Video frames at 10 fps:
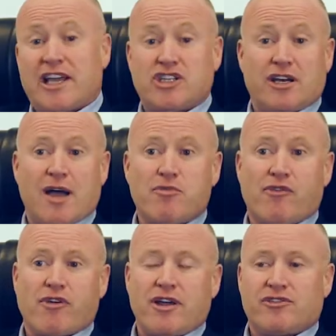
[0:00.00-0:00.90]
actually a number
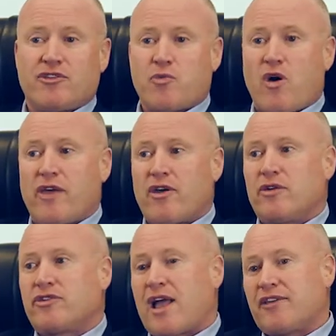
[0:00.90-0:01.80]
of reasons why
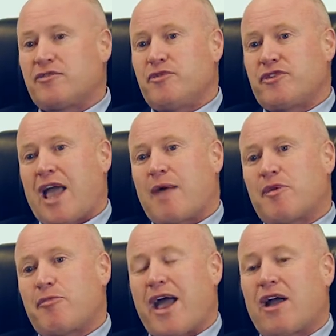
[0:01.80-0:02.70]
those customers are
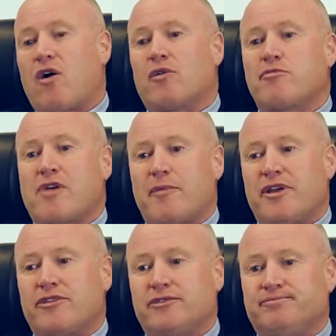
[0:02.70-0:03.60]
coming back on
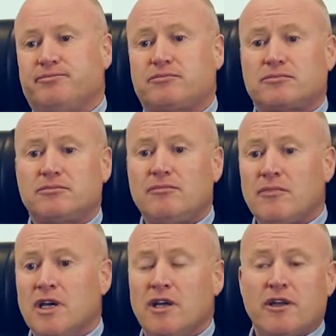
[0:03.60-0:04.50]
premise.
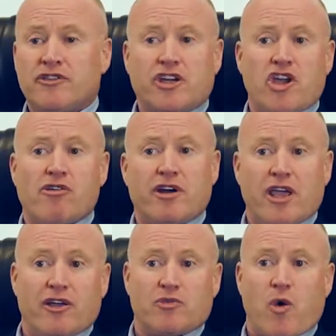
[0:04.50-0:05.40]

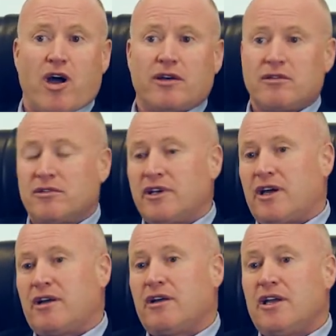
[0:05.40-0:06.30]
Security is one.
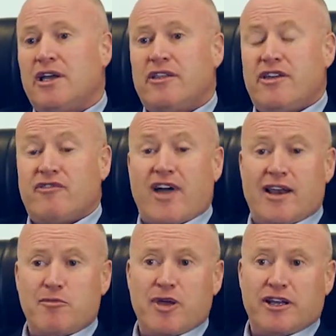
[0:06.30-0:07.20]
The
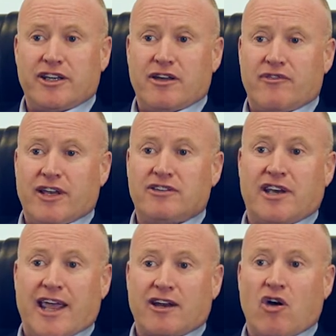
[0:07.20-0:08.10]
availability of
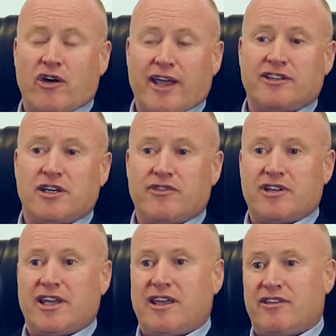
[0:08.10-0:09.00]
internet
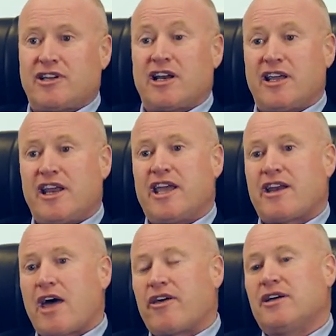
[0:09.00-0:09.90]
connectivity is clearly
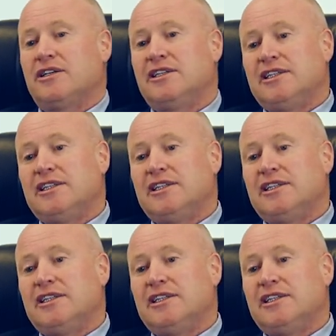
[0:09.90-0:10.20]
another.